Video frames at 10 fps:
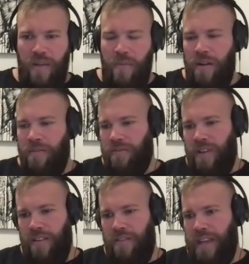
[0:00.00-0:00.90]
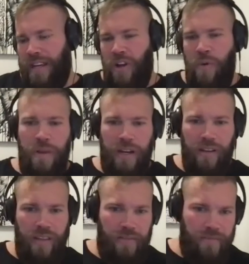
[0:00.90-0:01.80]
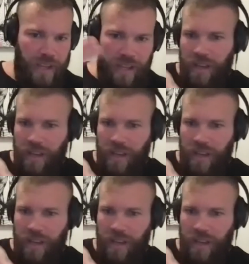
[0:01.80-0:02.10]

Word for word: I'm on a thing no bigger than,